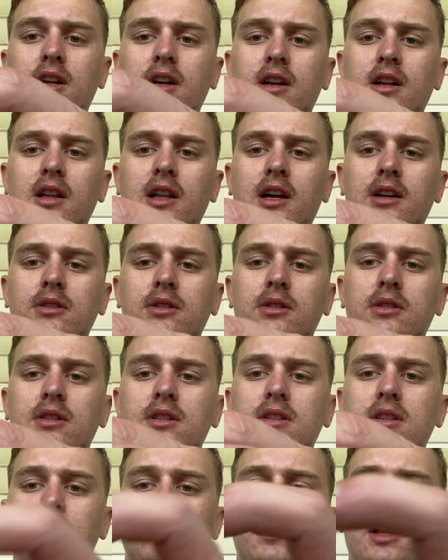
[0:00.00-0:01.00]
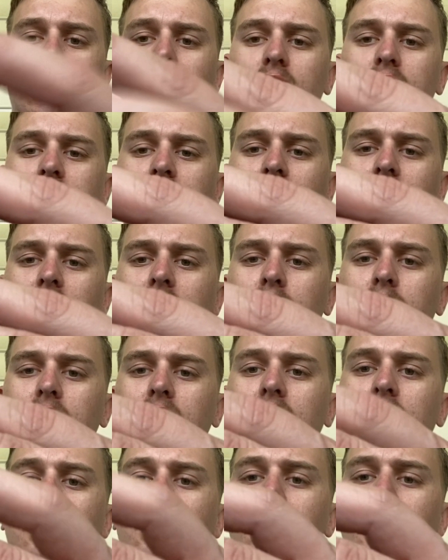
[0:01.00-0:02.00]
and it allows you to slip that retaining
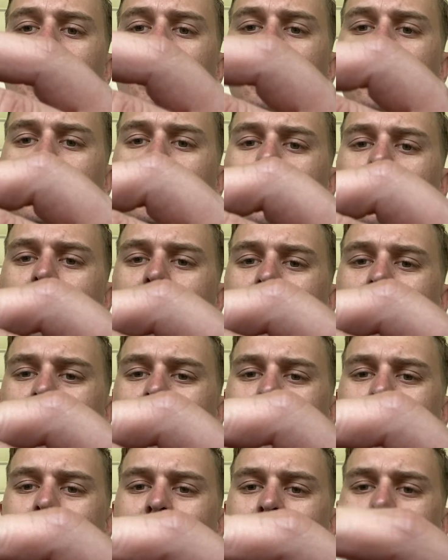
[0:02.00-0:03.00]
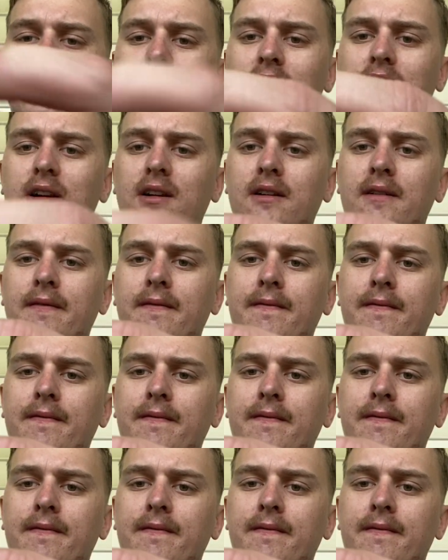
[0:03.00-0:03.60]
pin in there.